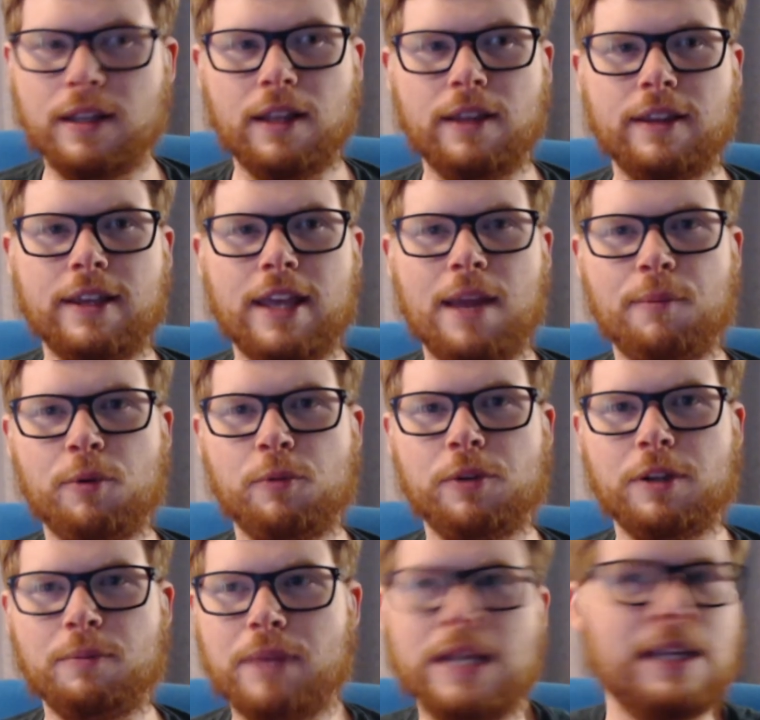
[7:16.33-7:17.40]
The camera will
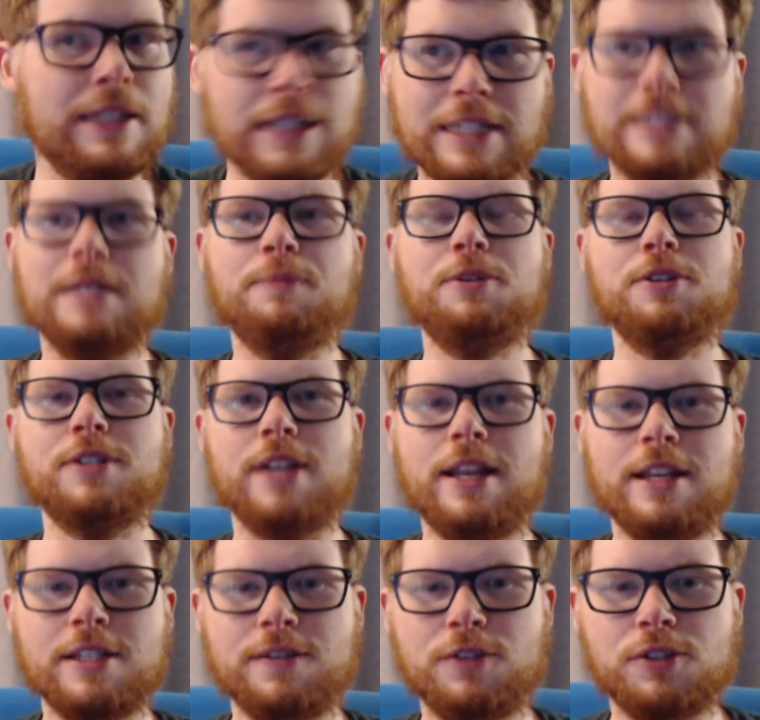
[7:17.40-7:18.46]
immediately accept your
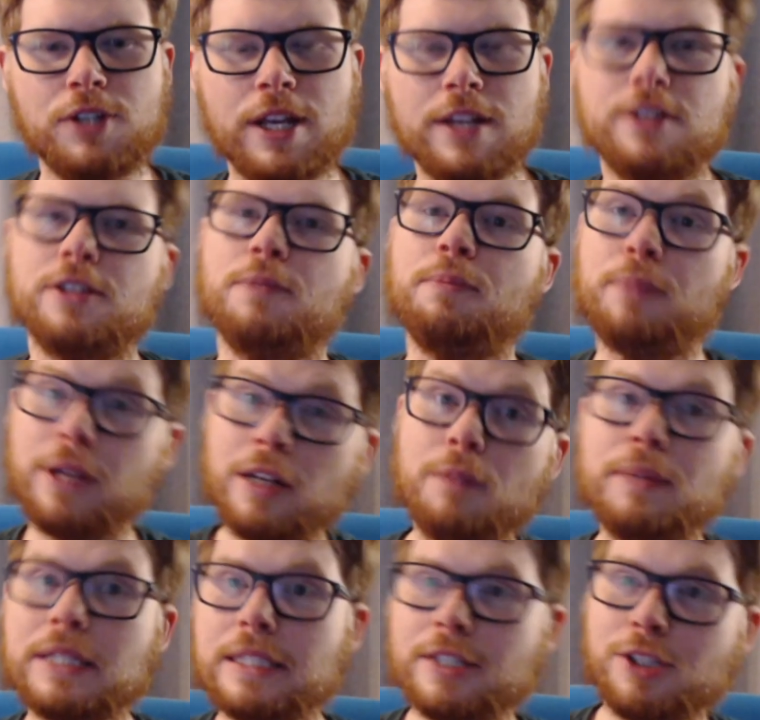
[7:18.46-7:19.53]
settings if you change them, but it'll be
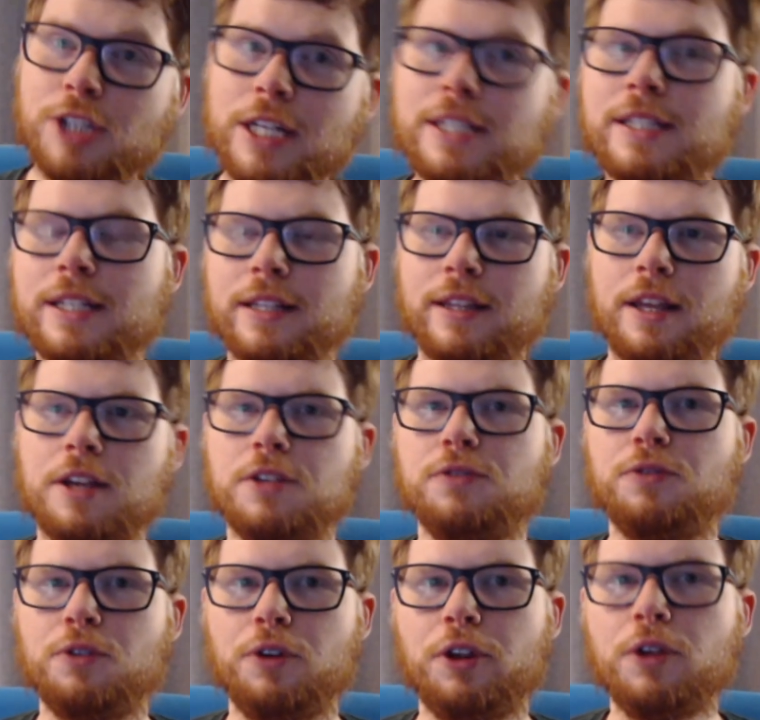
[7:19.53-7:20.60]
suggesting things
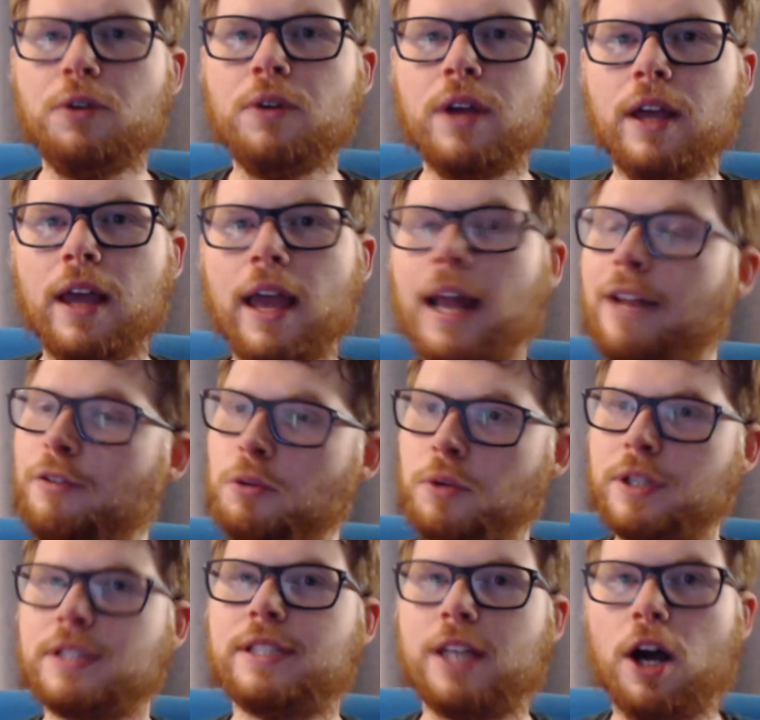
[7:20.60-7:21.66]
for you. And if you want
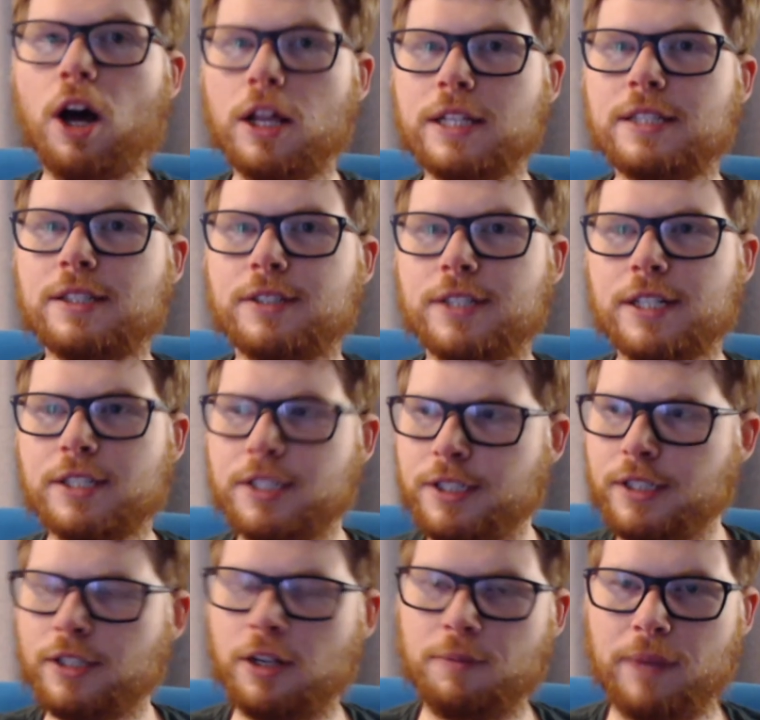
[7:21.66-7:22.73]
to see all its suggestions,
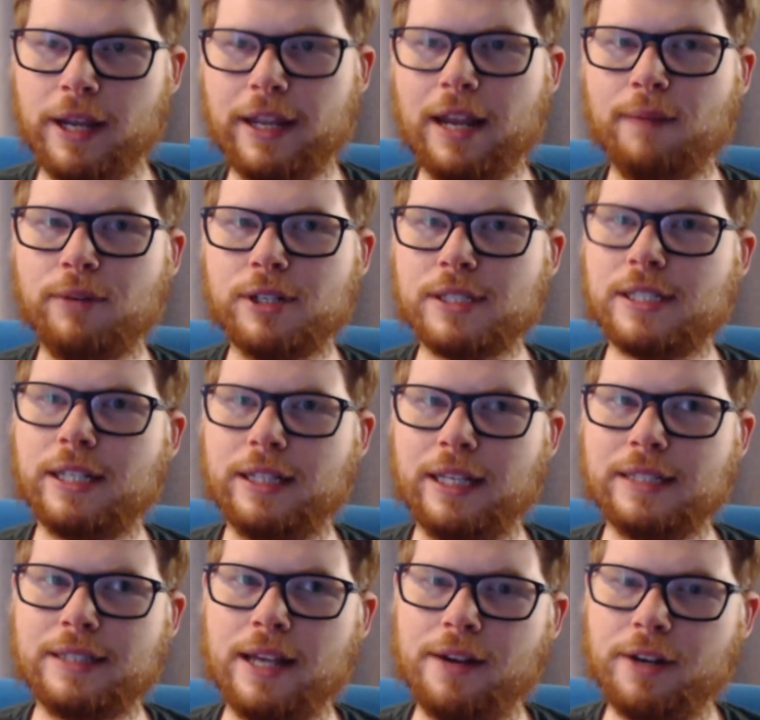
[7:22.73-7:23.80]
on my camera, you just hit that
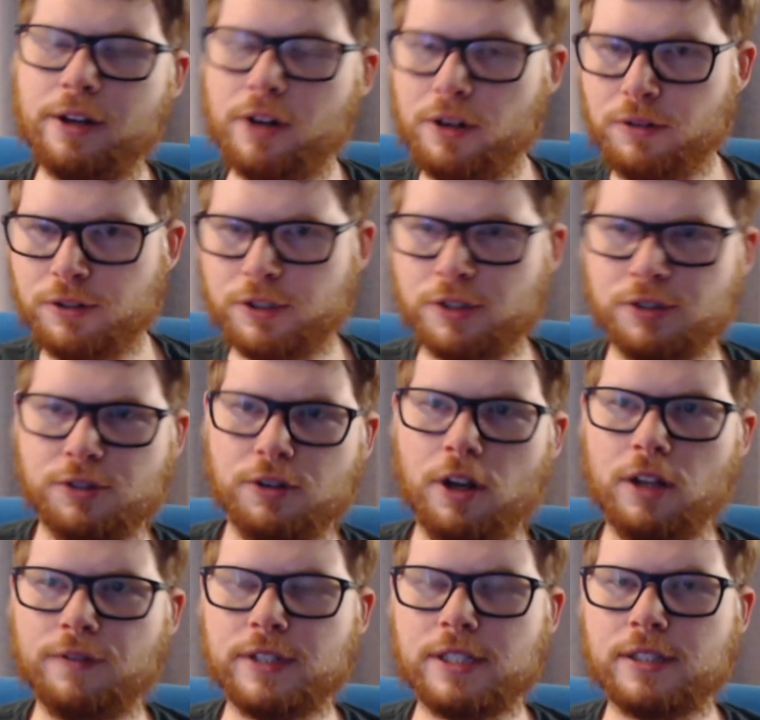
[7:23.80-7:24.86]
down arrow, shows you all
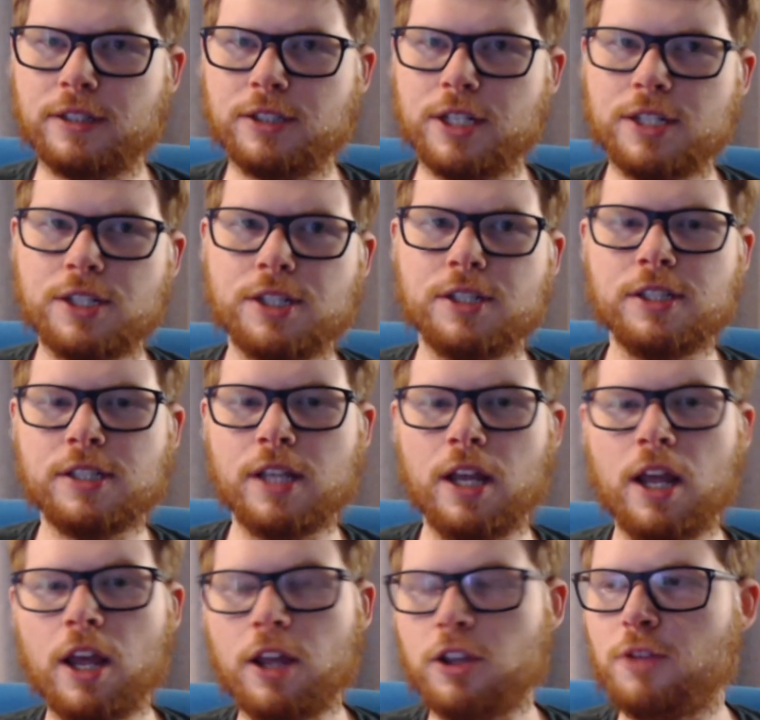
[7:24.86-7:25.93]
of its suggestions.
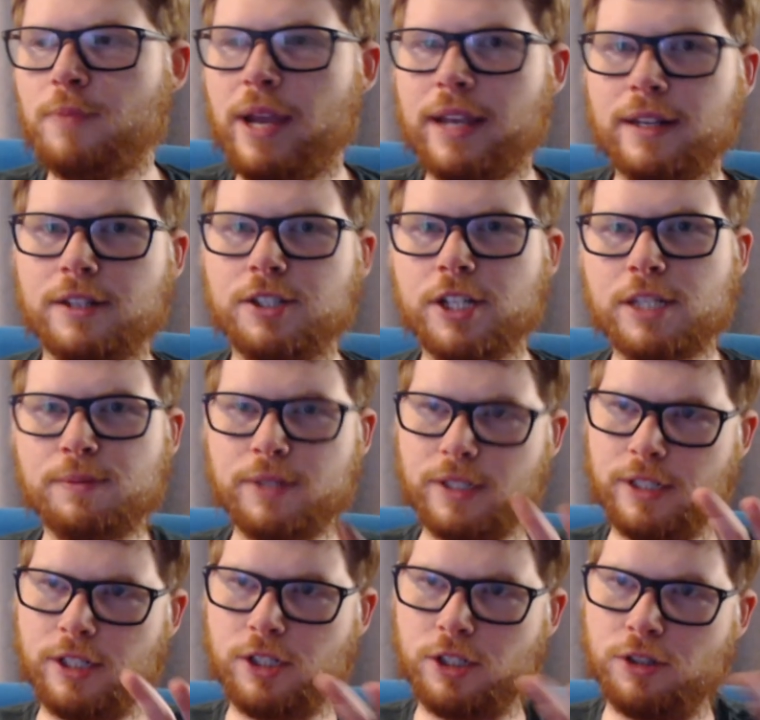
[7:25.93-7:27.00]
You make an adjustment,
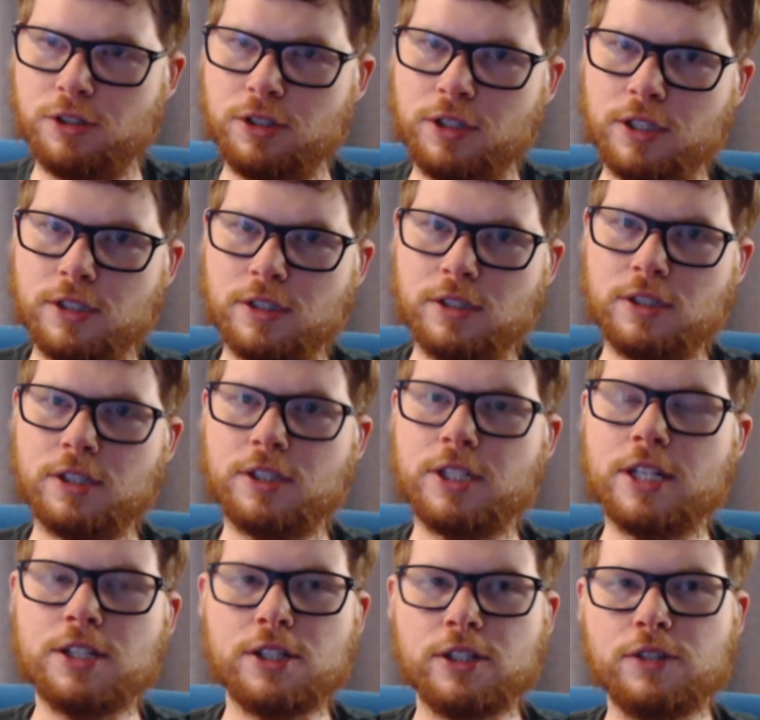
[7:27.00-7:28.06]
it shows you its
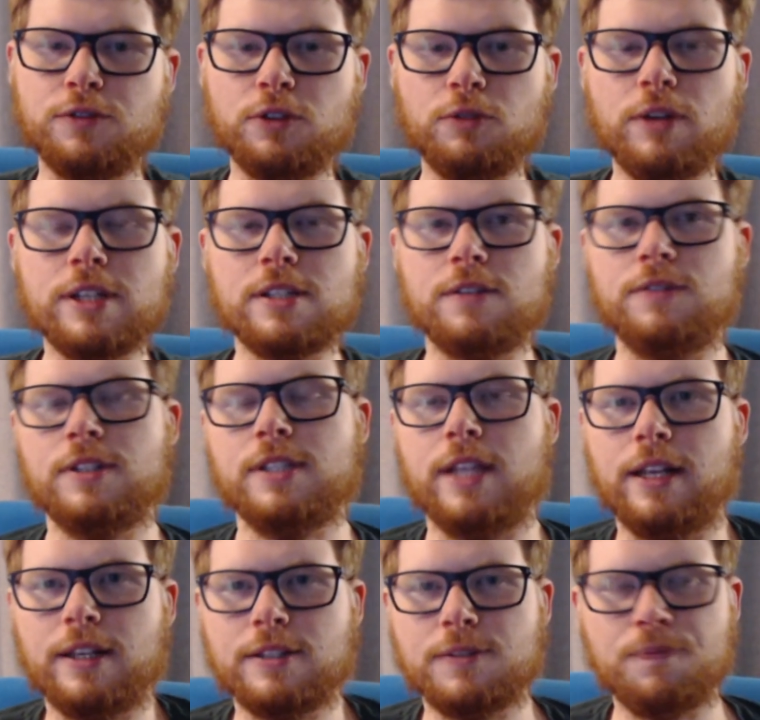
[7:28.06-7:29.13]
suggestions for the rest of the
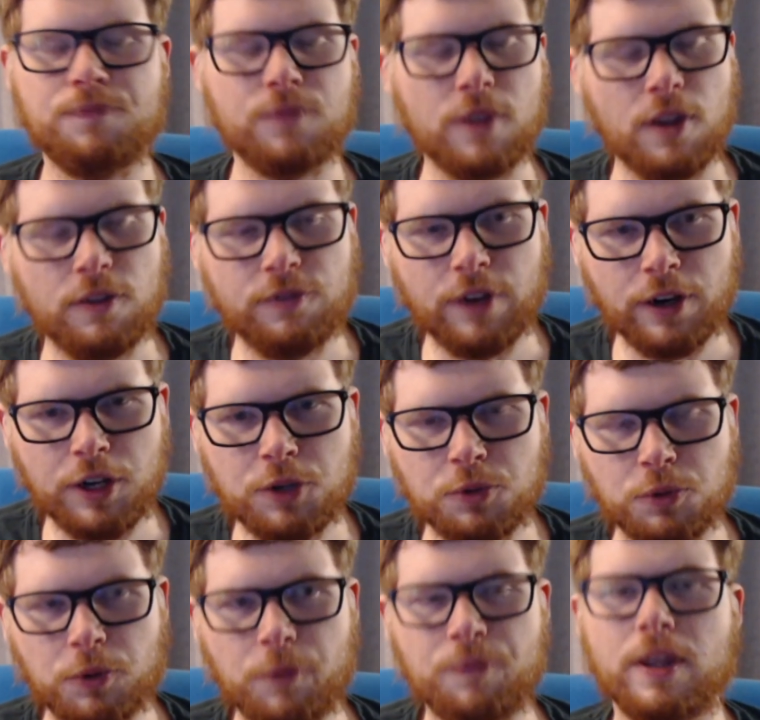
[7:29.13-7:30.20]
settings. Very cool.